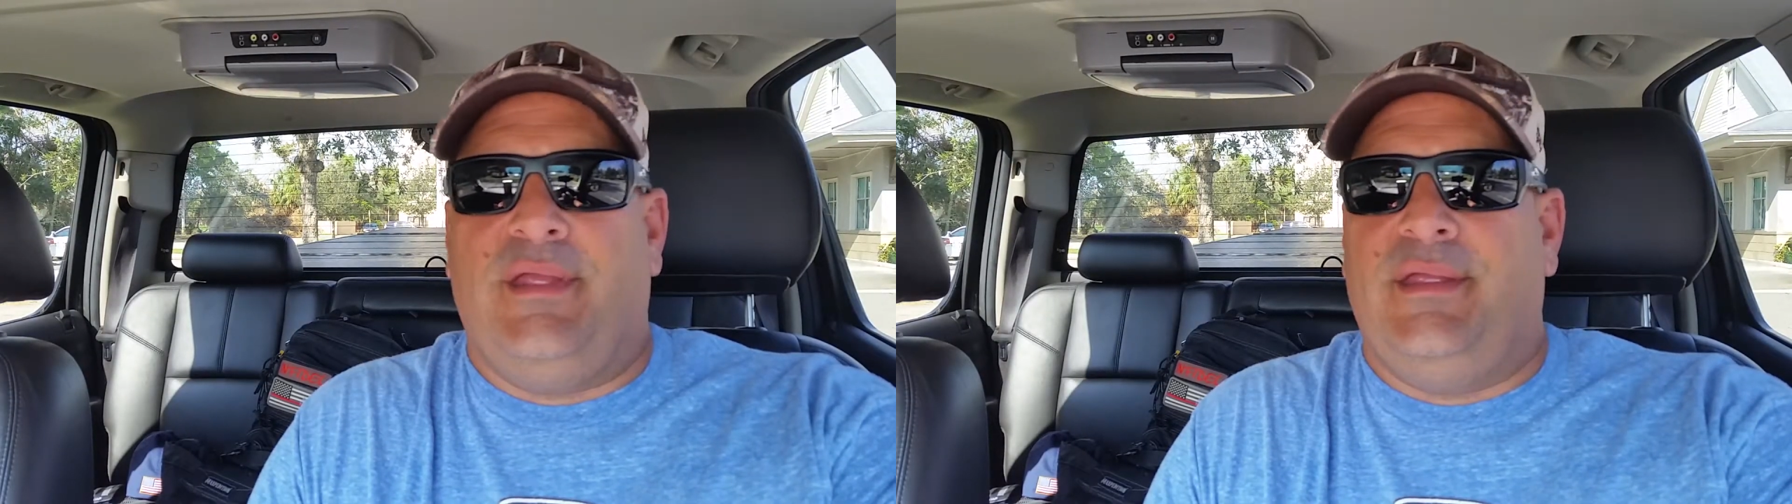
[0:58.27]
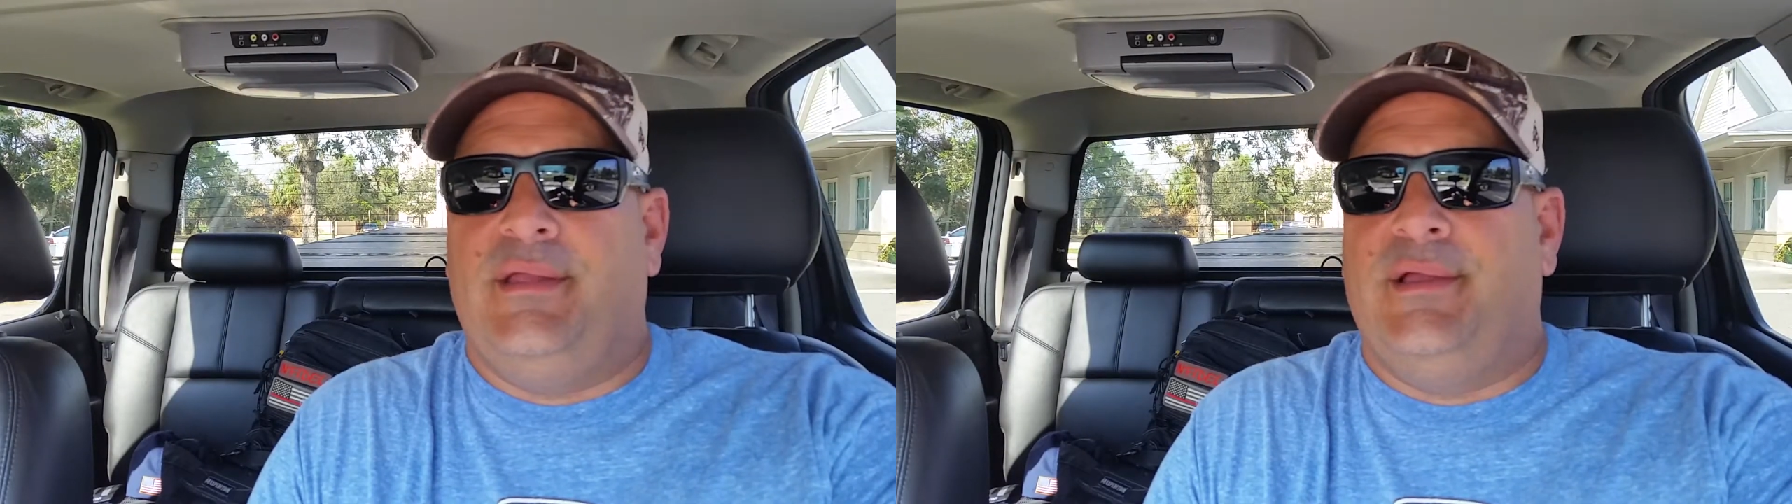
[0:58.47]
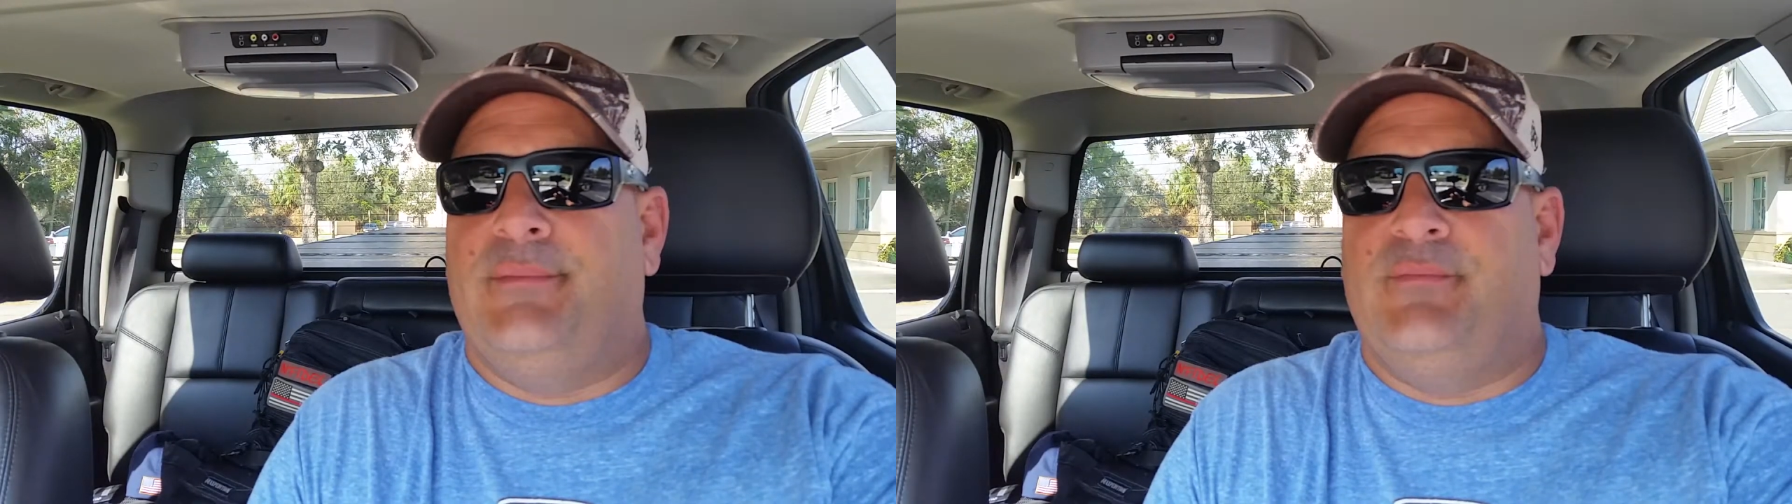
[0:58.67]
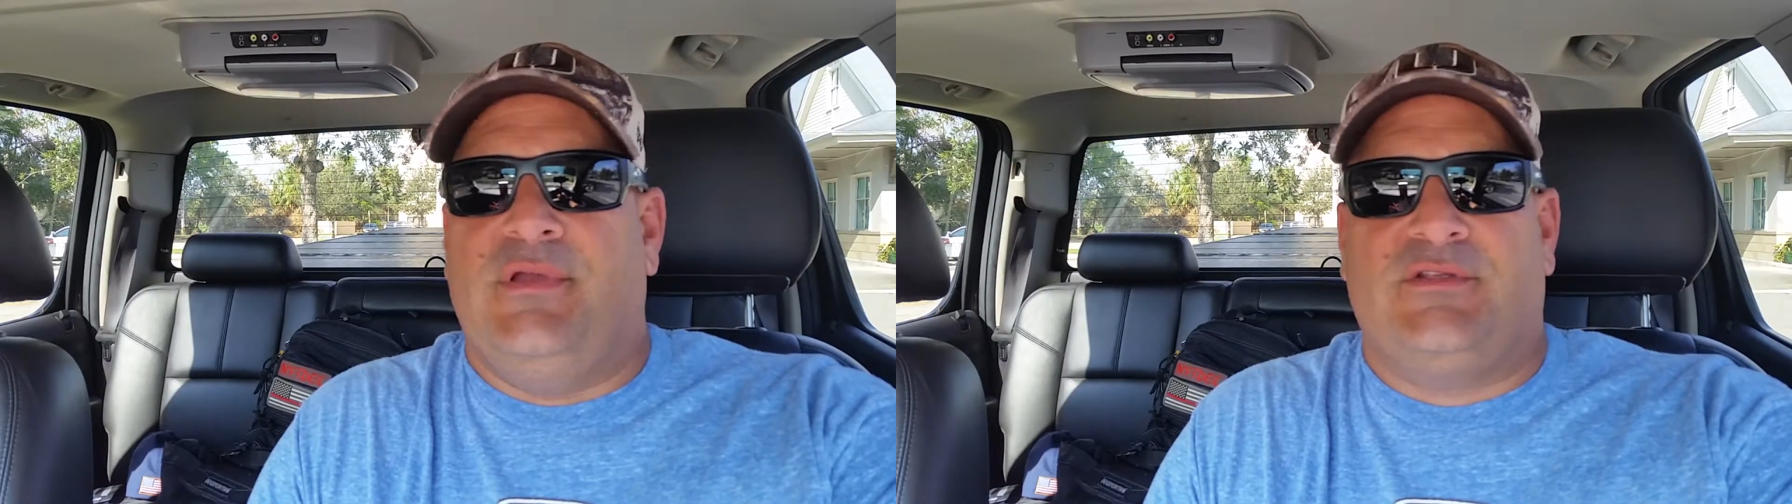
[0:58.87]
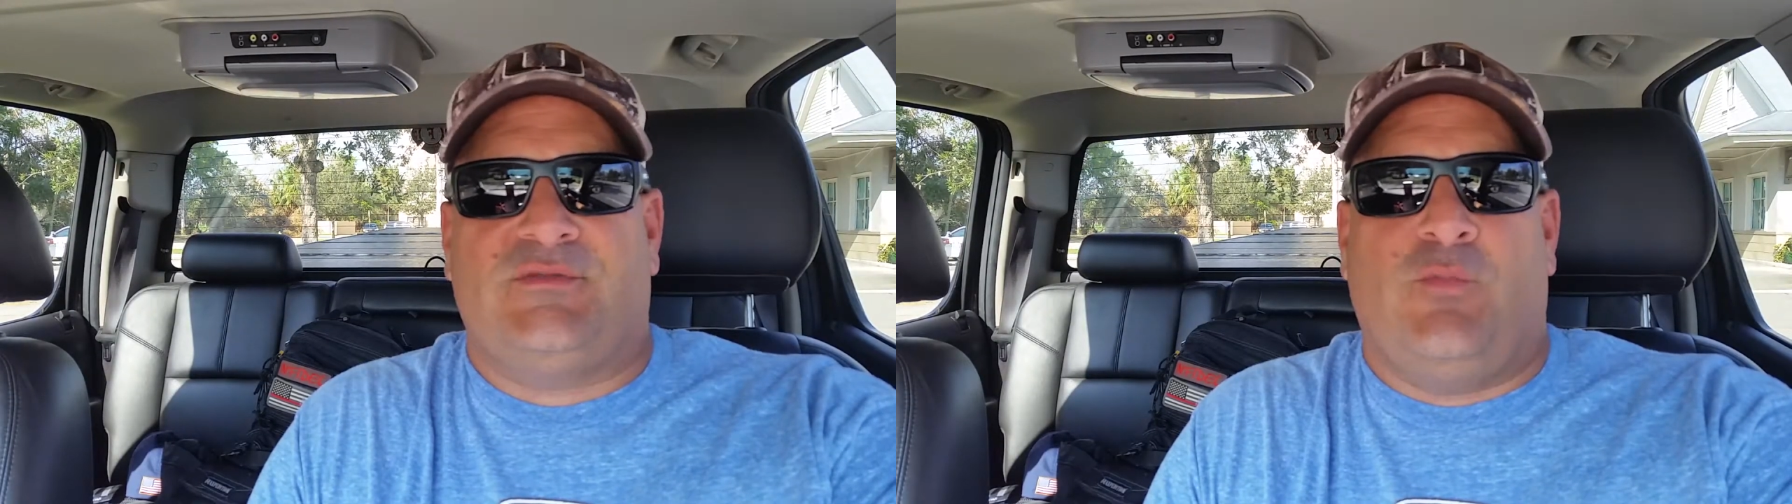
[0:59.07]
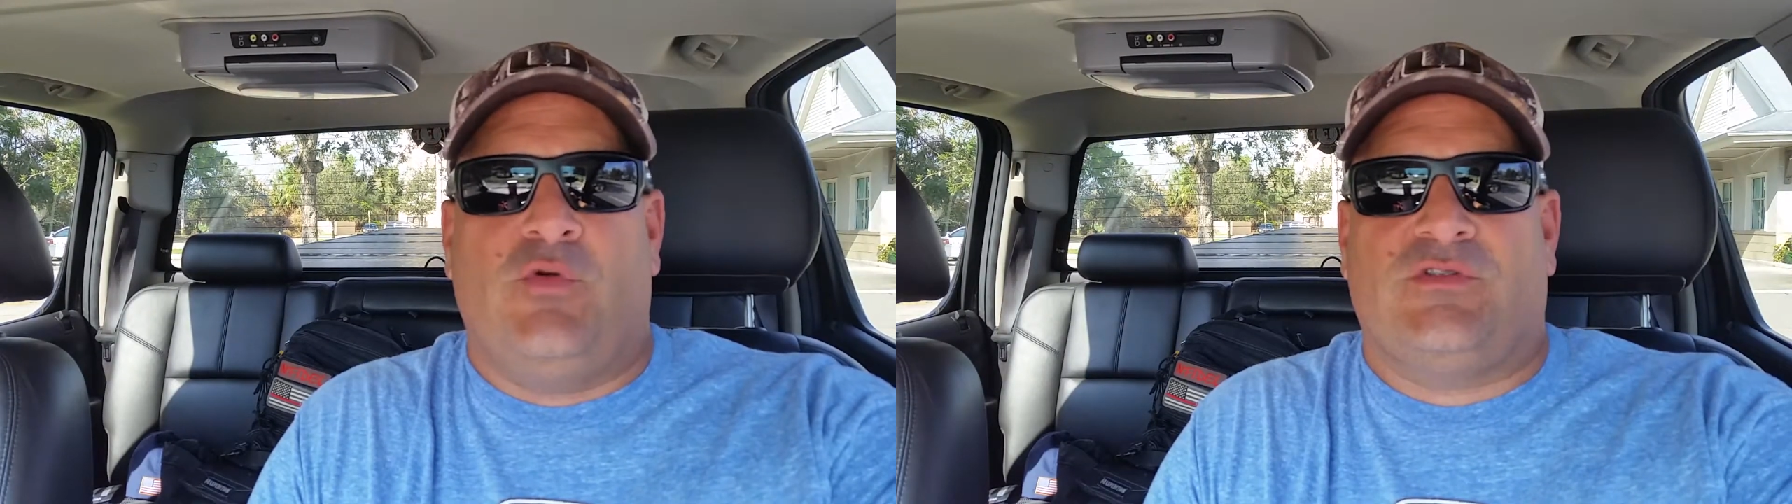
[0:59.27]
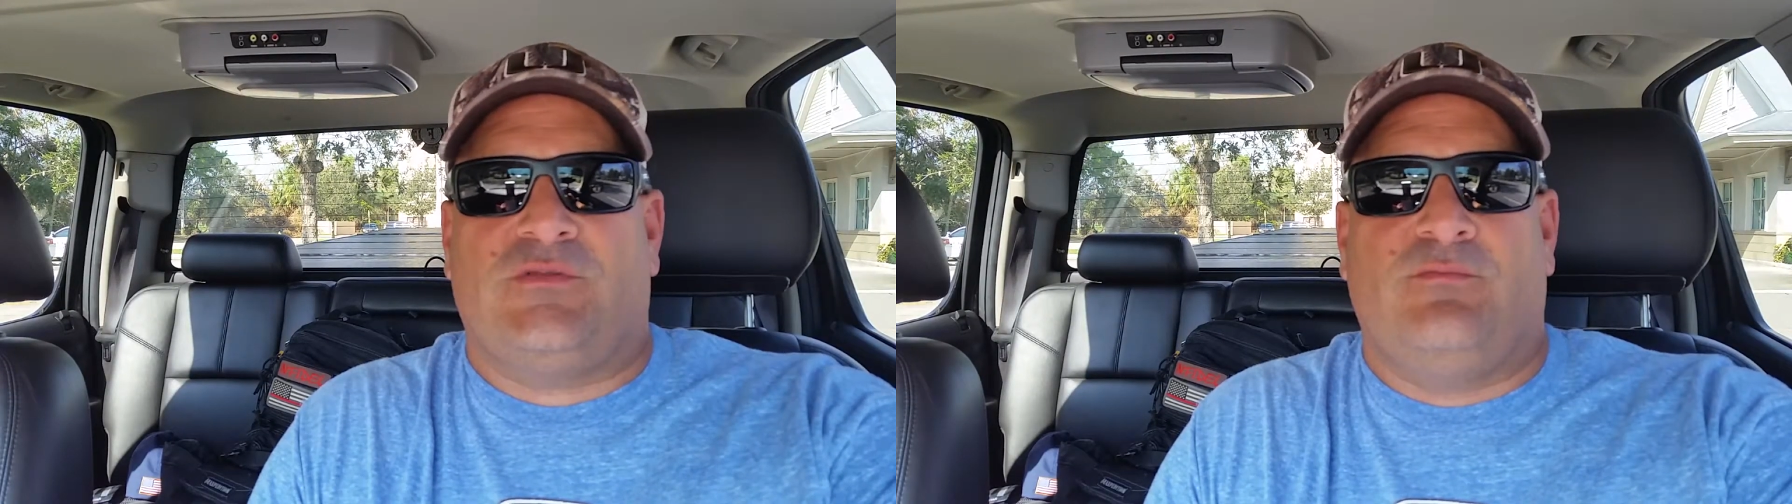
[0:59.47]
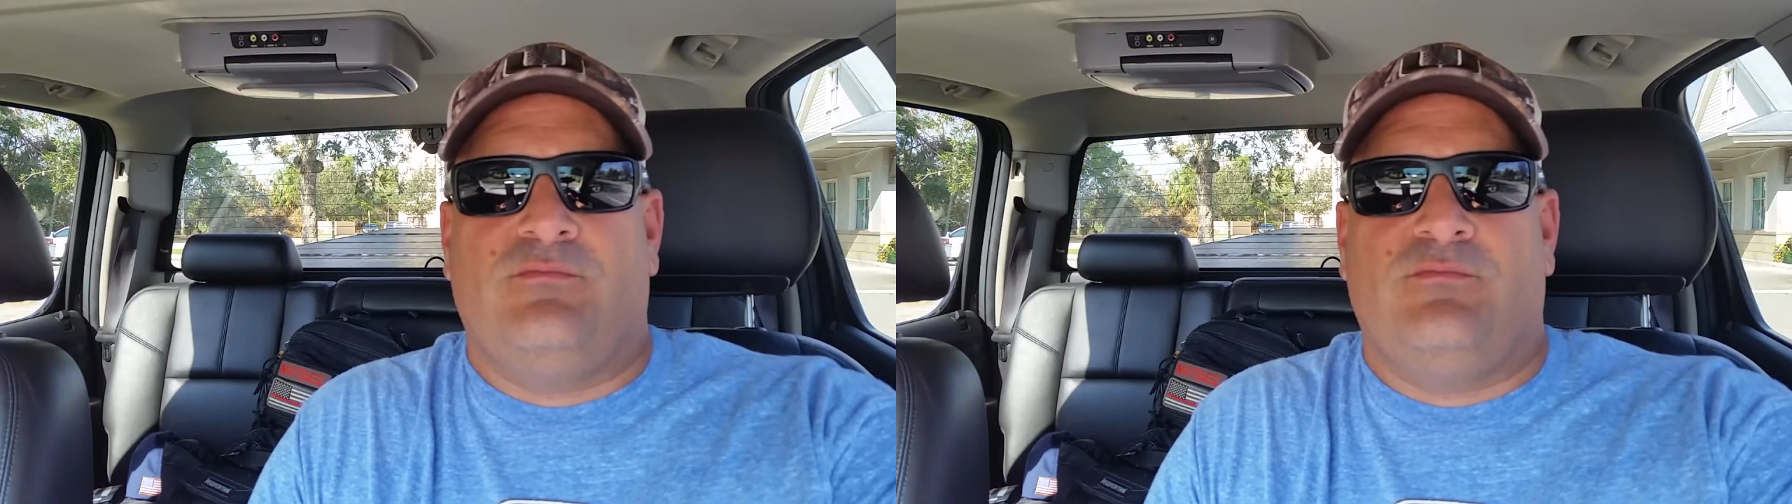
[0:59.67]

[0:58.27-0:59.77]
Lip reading: a sports,